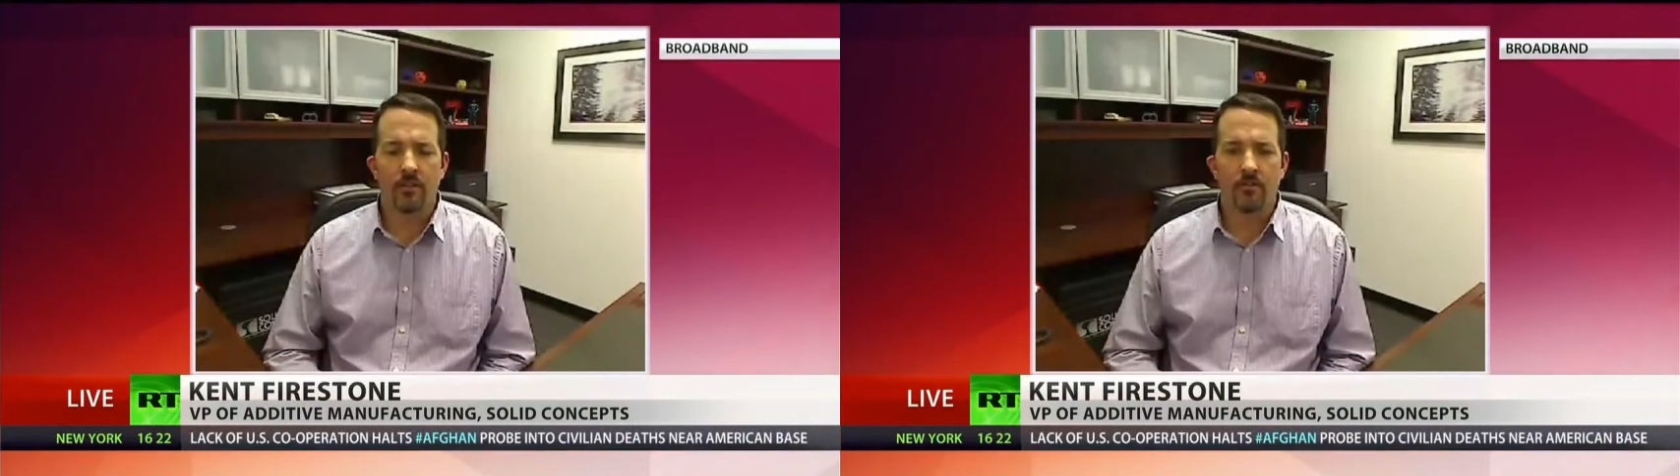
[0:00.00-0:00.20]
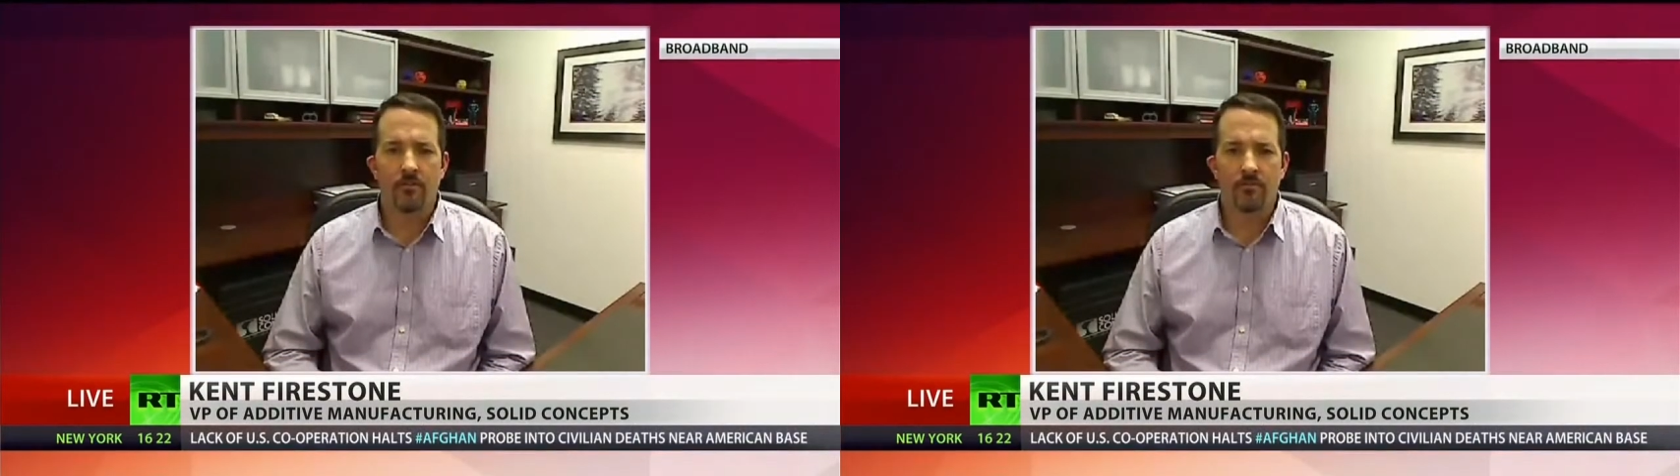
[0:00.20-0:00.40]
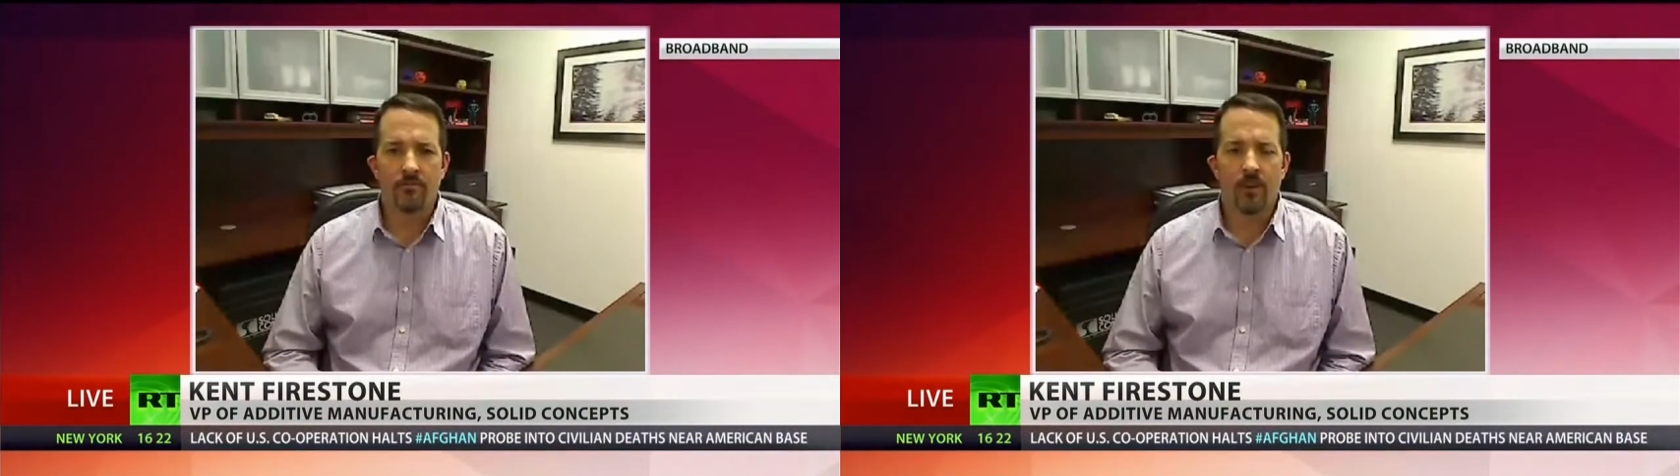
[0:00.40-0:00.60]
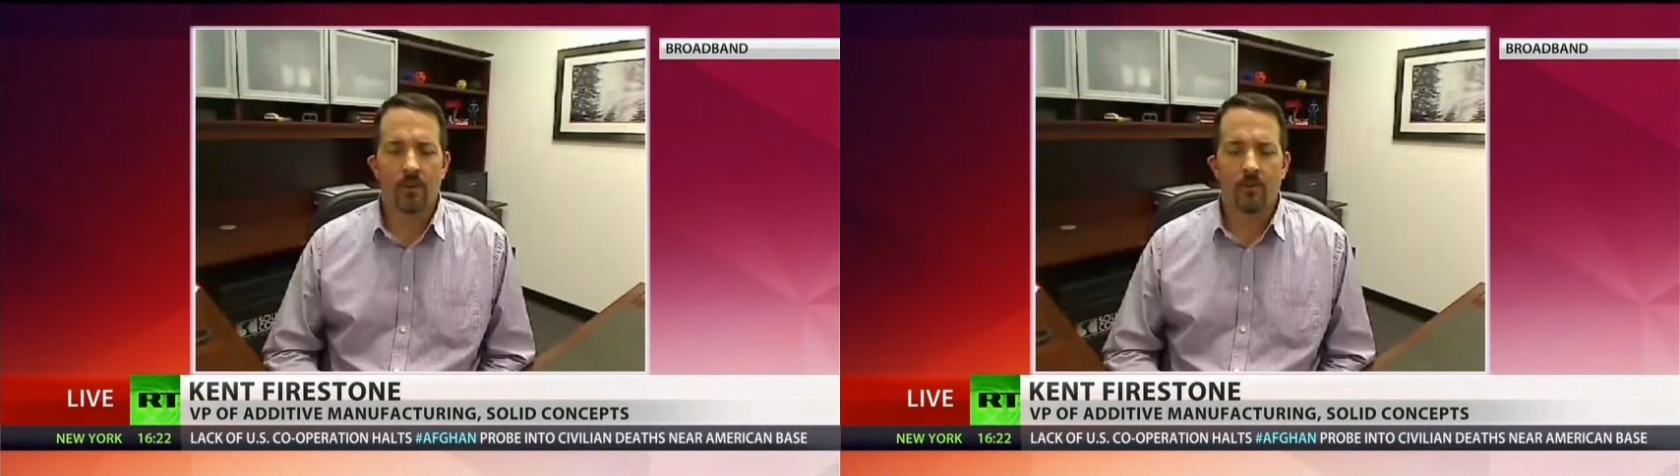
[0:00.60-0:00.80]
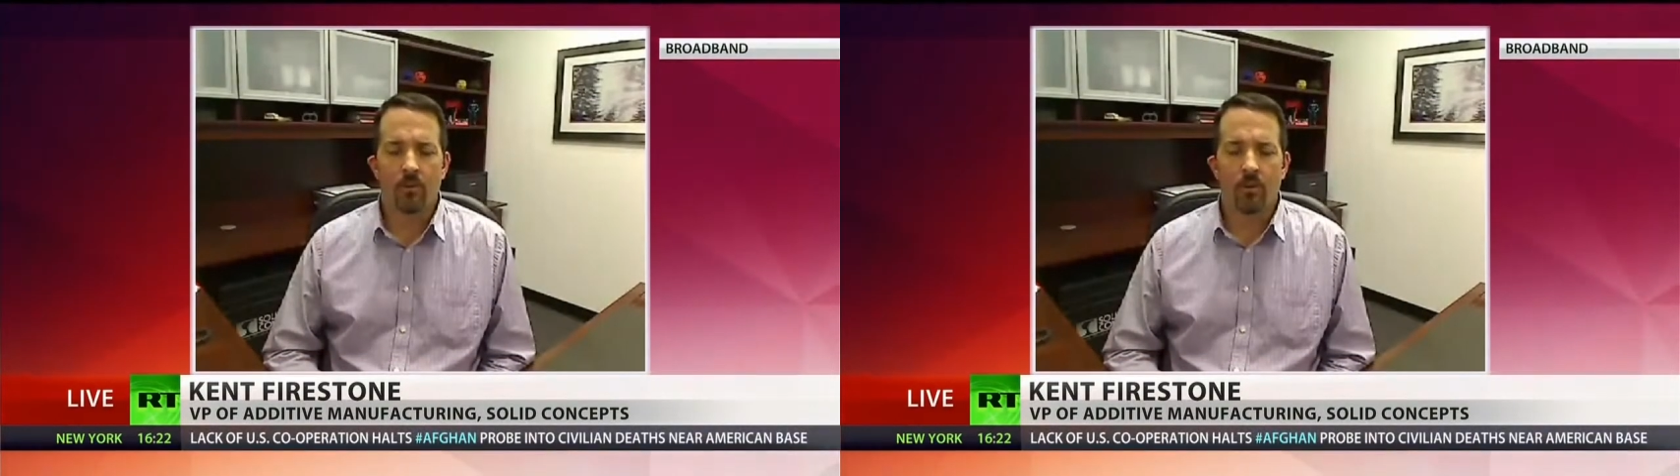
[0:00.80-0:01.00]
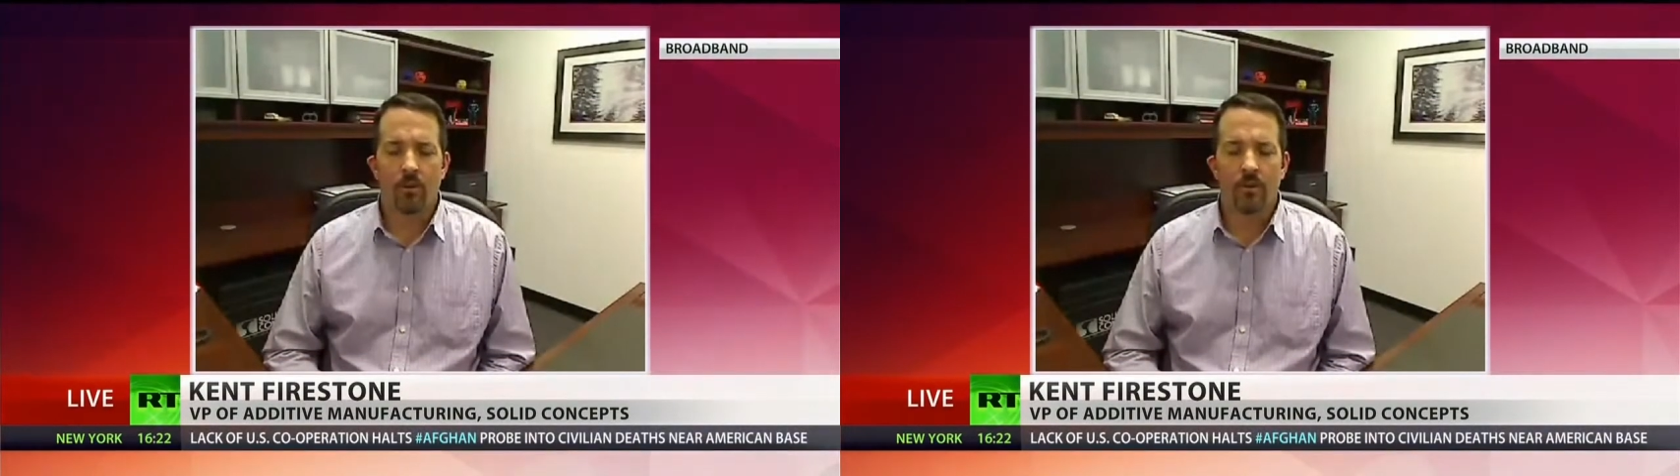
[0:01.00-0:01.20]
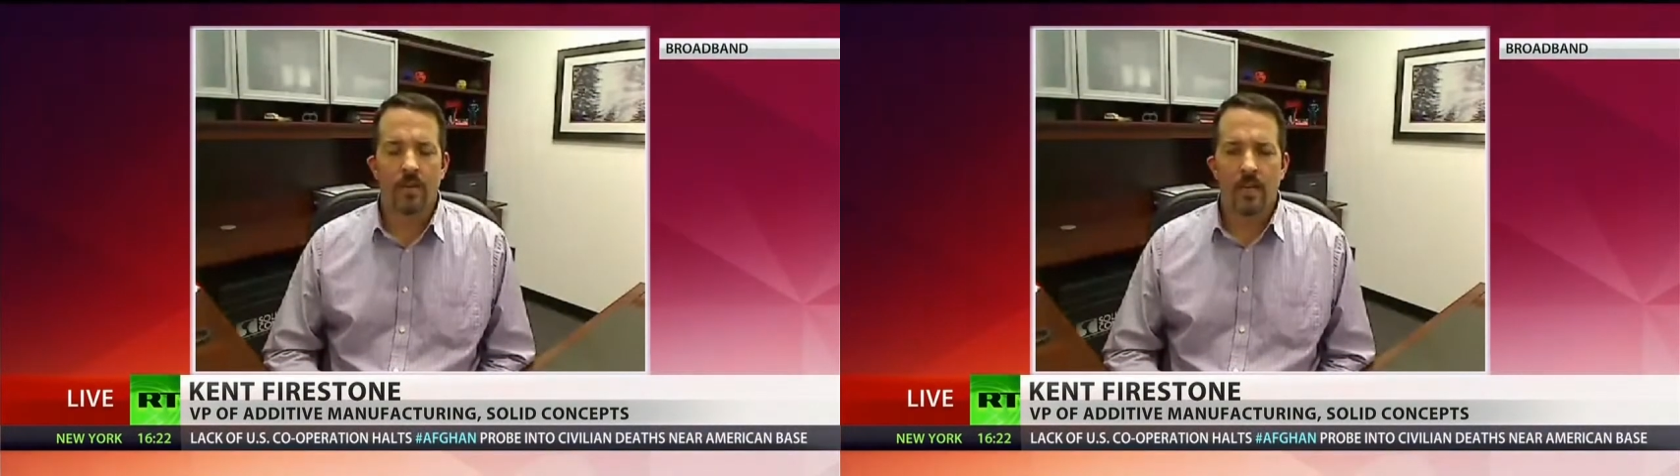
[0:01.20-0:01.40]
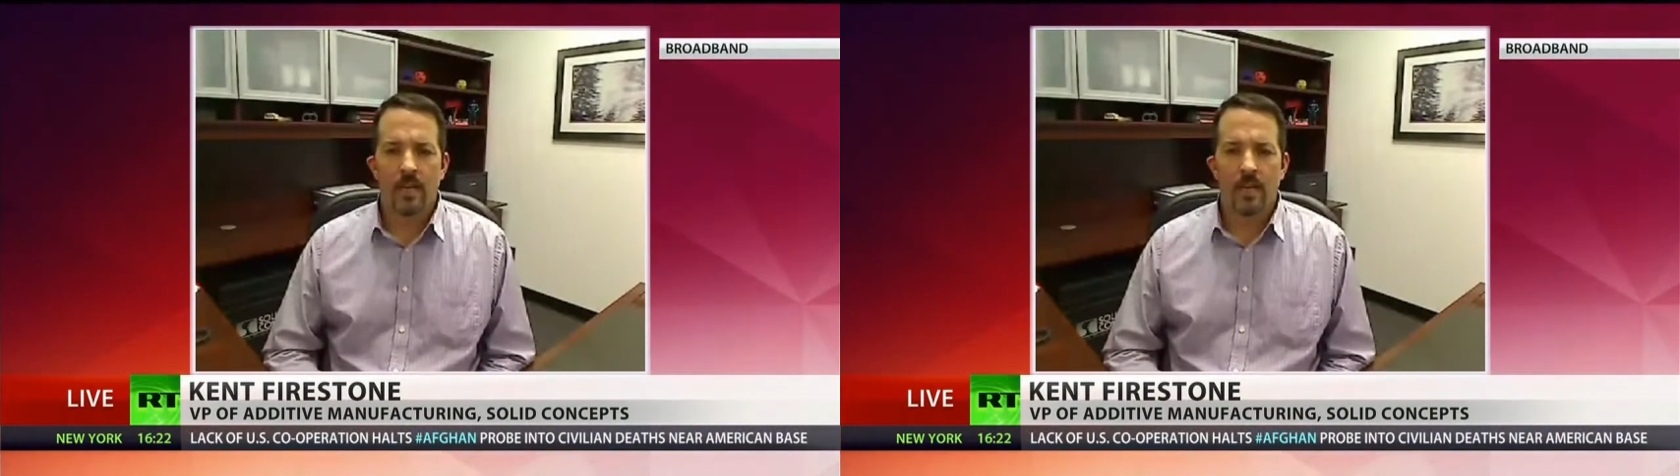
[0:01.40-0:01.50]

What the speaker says: the regular world.